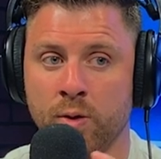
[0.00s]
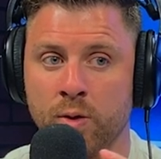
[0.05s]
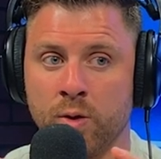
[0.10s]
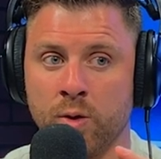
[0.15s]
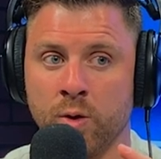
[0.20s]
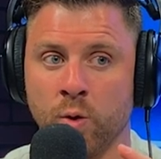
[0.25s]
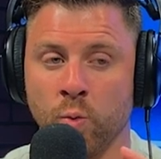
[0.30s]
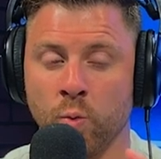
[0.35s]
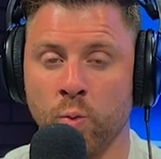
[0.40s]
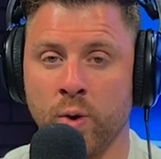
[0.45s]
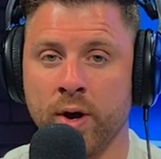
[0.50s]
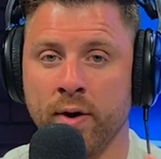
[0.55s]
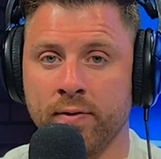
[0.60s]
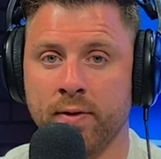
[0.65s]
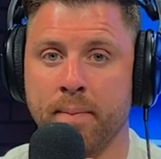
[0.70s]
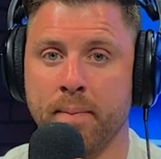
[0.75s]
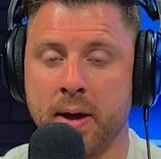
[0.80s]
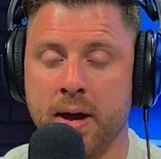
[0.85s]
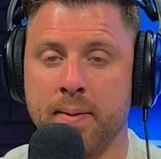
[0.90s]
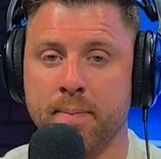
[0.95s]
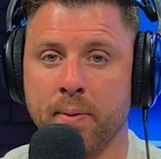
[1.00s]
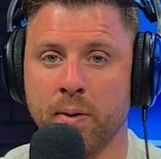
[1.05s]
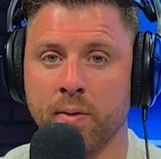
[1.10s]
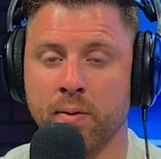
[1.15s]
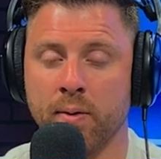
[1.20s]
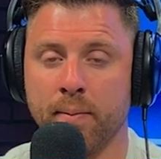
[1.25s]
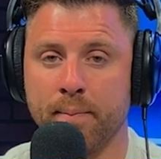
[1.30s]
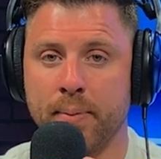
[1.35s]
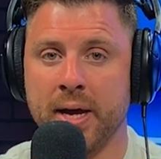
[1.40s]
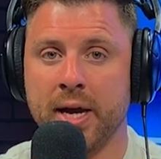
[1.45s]
will of the people
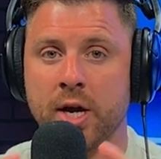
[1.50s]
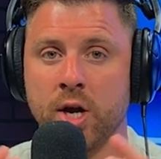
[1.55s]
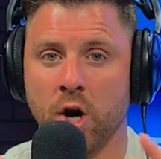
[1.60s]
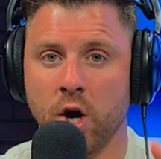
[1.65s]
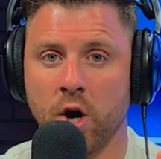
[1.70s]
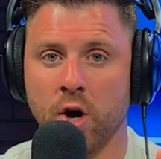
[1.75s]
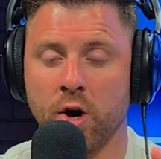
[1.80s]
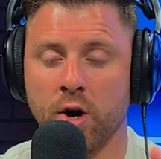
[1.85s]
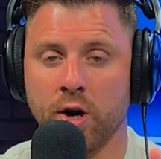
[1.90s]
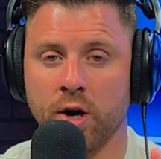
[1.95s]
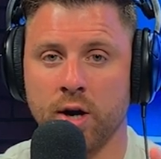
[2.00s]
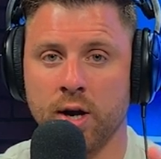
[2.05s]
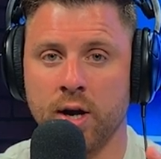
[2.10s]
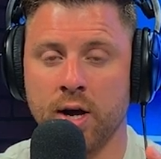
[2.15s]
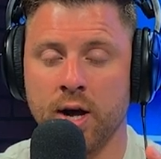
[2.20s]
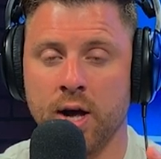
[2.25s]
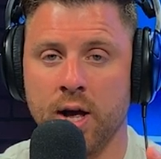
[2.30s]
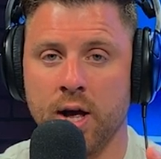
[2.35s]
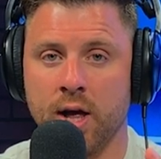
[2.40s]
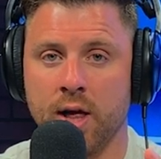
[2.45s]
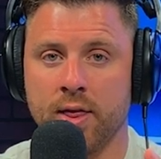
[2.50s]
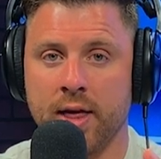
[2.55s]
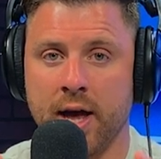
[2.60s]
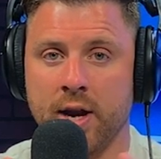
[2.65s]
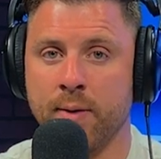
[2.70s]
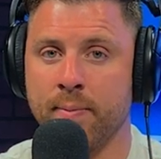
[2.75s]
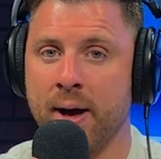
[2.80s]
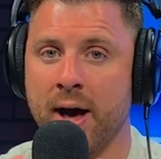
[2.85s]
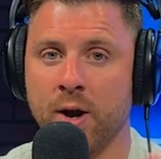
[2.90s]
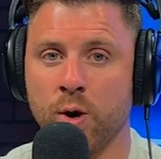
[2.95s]
being heard, that
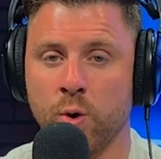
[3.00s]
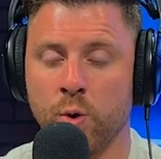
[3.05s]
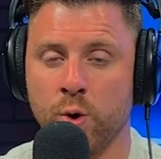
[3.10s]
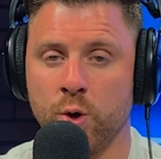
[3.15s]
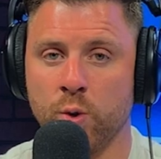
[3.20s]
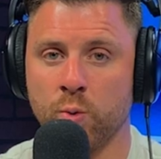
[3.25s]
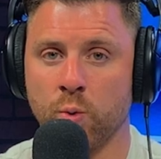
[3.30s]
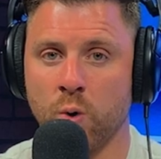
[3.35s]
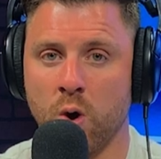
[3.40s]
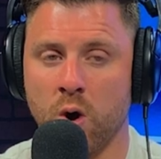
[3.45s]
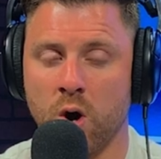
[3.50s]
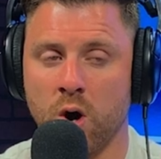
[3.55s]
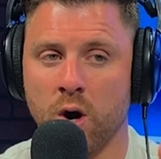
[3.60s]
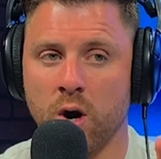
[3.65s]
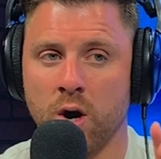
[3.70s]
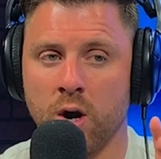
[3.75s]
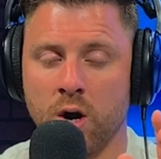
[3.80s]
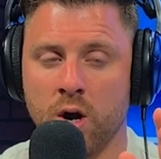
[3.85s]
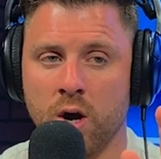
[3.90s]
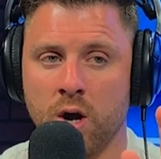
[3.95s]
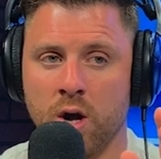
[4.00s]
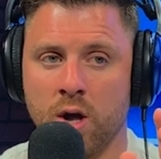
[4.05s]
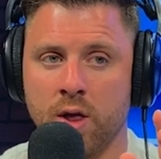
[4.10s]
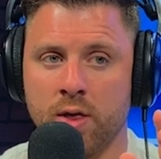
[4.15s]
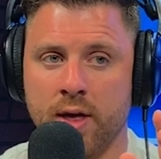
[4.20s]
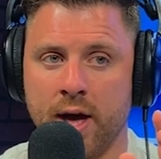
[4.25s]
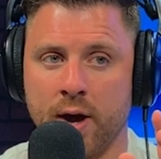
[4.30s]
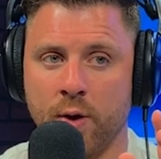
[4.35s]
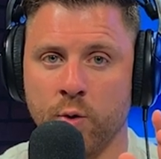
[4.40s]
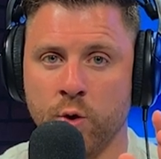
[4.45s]
no matter who you are,
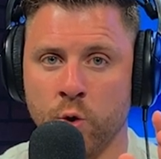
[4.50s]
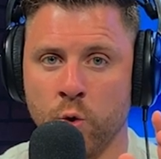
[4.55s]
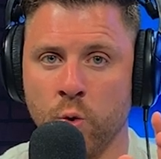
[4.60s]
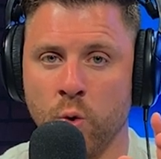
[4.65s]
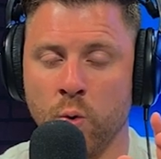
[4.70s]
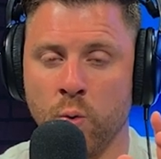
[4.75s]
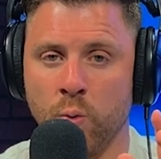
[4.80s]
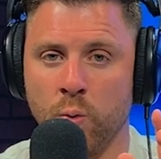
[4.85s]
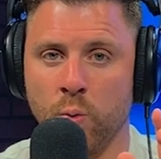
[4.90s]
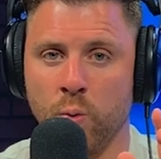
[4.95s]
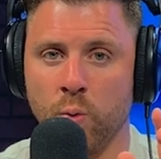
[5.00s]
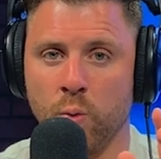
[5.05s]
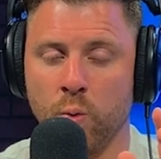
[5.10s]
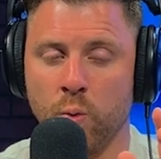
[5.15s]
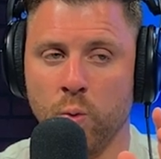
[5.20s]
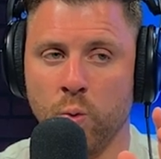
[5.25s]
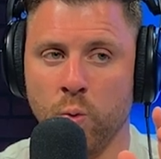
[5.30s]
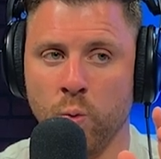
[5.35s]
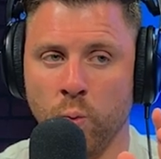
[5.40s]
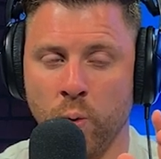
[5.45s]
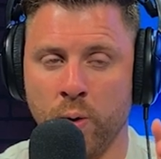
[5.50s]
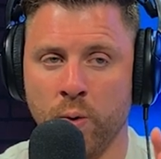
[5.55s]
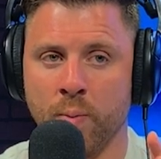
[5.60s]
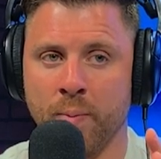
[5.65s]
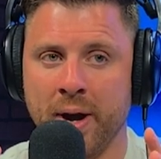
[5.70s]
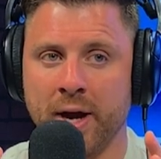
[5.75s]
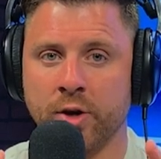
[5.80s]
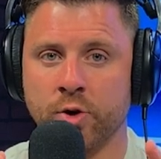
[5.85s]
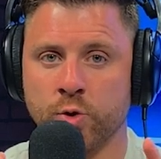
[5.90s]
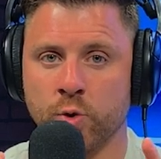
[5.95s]
that you will, we will
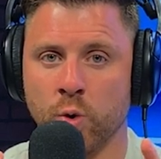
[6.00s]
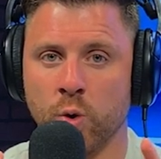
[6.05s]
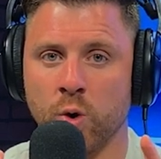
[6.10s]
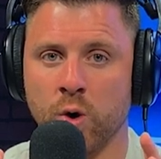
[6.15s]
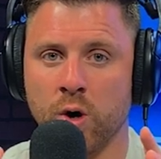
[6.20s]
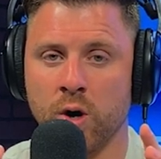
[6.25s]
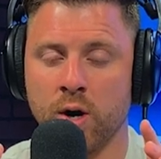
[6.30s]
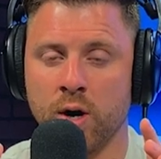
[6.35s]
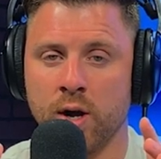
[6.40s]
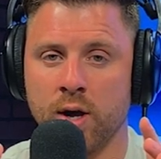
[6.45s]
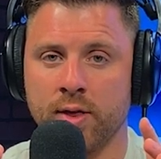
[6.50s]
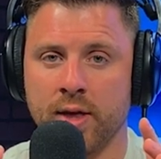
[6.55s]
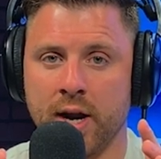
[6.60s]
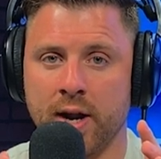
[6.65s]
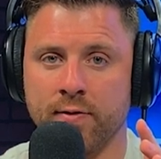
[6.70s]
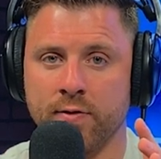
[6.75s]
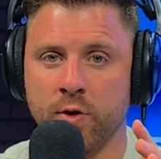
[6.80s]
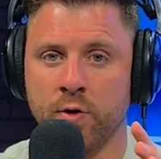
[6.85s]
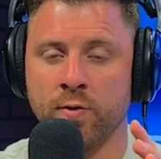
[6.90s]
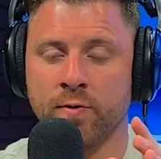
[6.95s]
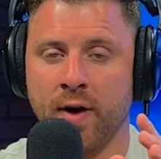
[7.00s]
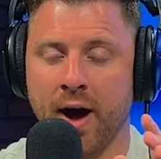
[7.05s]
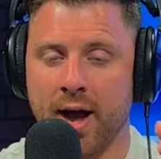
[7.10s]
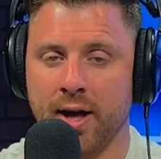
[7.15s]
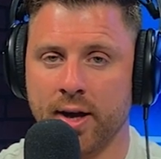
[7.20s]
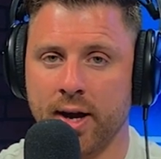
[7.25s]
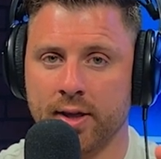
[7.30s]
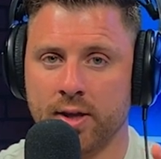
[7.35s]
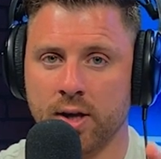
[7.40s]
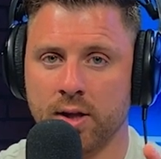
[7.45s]
make sure that if you
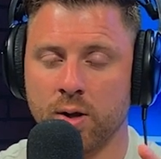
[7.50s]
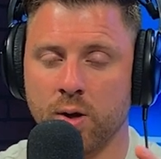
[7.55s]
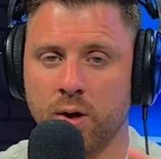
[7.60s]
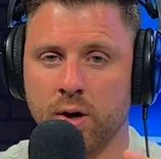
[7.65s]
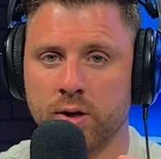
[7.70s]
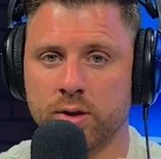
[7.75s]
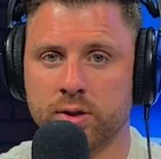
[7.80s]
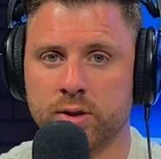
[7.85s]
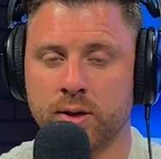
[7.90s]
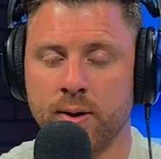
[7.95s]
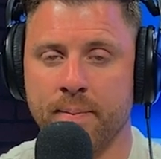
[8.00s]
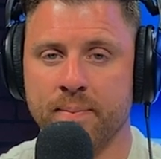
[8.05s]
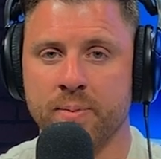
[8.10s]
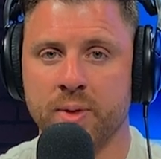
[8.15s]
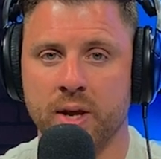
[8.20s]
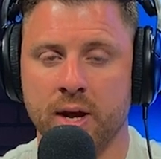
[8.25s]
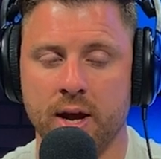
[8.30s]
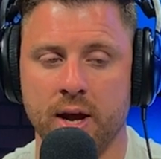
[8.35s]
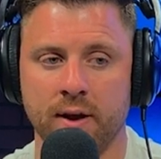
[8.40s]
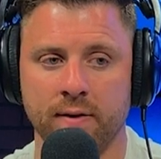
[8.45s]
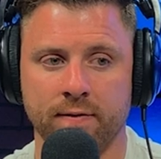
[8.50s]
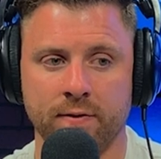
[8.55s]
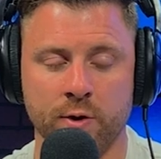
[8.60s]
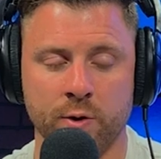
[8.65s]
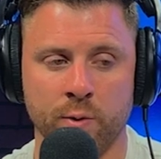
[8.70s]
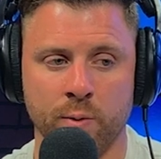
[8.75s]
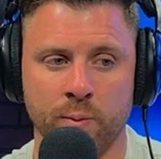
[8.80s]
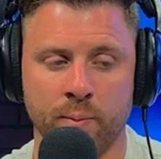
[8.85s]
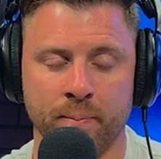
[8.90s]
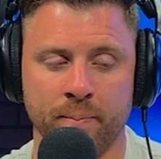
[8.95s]
violate the laws, if
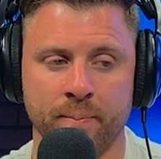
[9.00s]
you